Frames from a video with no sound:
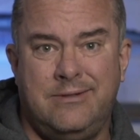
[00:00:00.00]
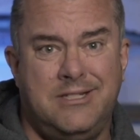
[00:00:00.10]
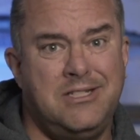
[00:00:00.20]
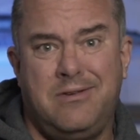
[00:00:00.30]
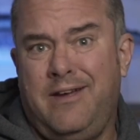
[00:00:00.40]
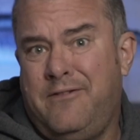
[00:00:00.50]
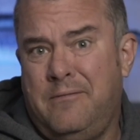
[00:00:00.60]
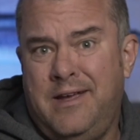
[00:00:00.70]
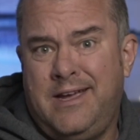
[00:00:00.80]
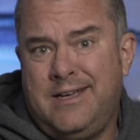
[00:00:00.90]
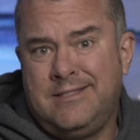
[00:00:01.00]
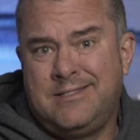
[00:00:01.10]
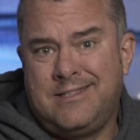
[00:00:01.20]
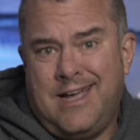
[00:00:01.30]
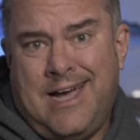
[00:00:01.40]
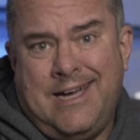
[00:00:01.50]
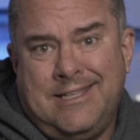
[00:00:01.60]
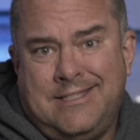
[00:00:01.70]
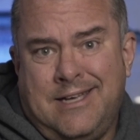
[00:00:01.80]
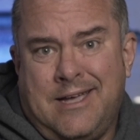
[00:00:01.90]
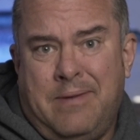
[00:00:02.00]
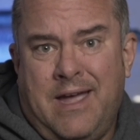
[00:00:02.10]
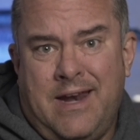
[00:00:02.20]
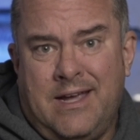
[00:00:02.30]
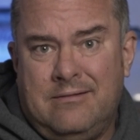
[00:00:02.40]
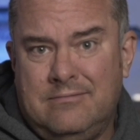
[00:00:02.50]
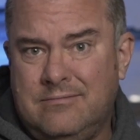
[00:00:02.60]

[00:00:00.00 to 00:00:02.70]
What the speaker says: which is great for me because I suck at painting.